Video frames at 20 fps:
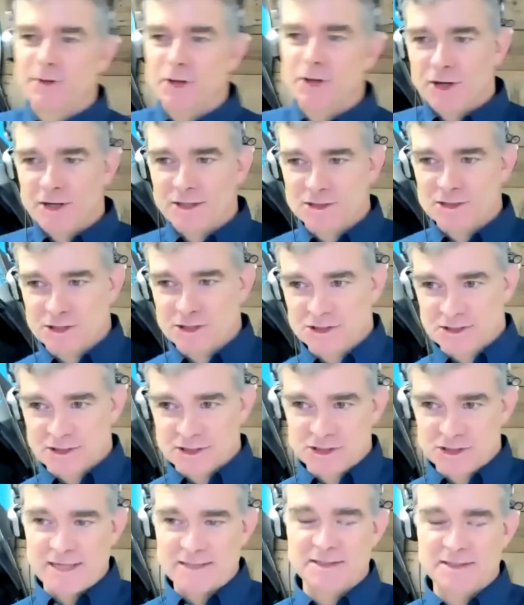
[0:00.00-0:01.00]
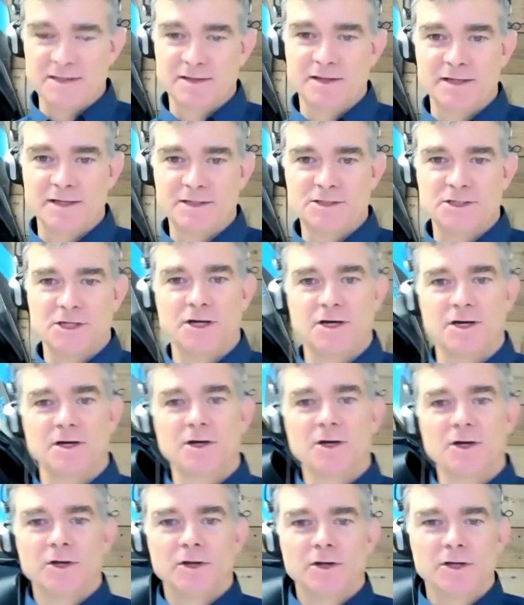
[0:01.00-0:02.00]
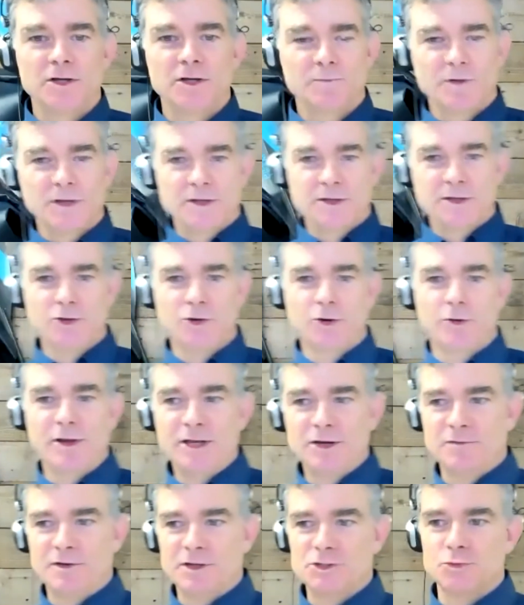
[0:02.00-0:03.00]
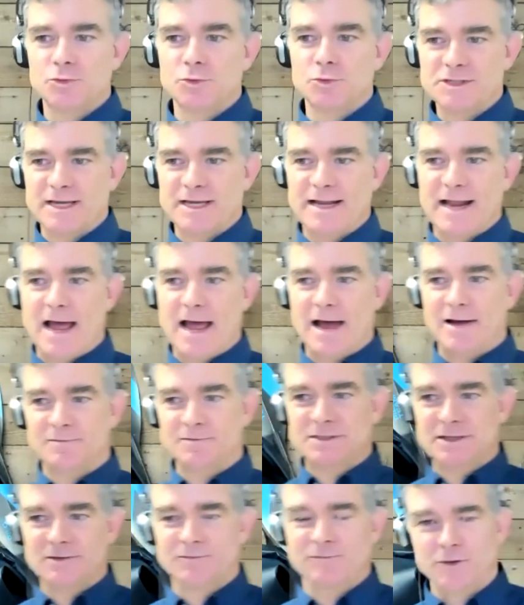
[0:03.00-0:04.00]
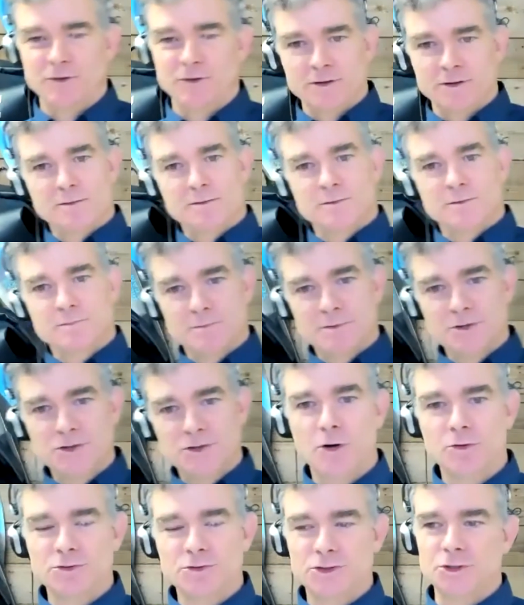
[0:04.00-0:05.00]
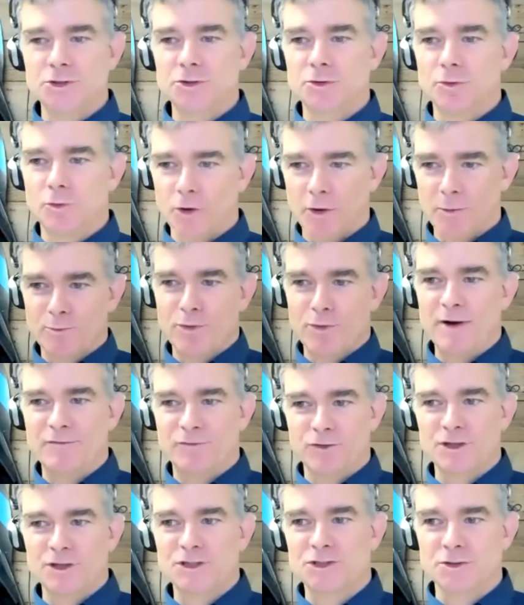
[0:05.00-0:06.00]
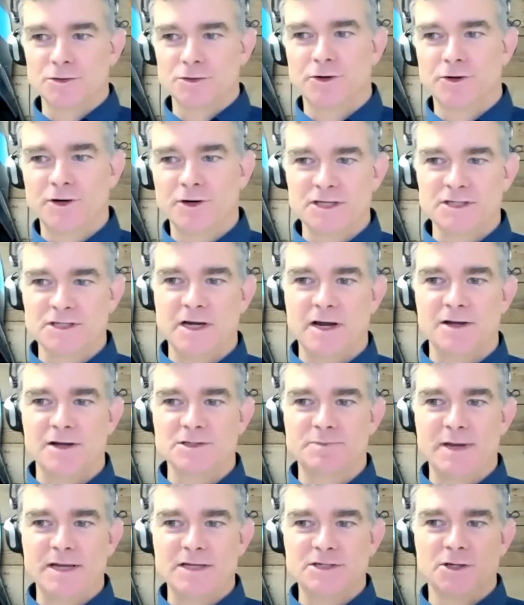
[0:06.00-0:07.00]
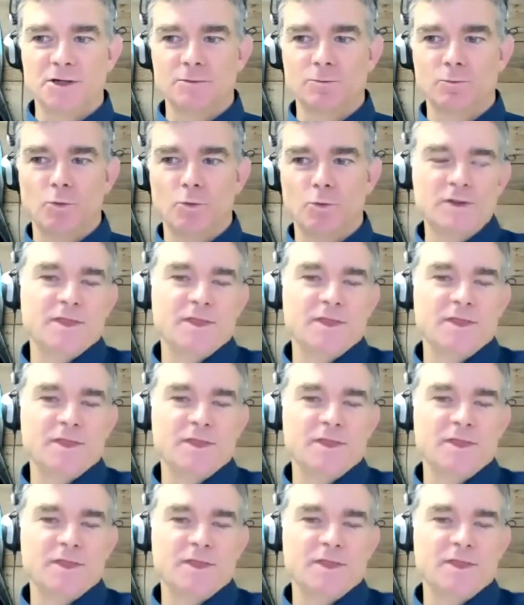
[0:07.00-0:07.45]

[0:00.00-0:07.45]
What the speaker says: on and she's suggesting that, individuals can have different go-to or preferential learning styles based on what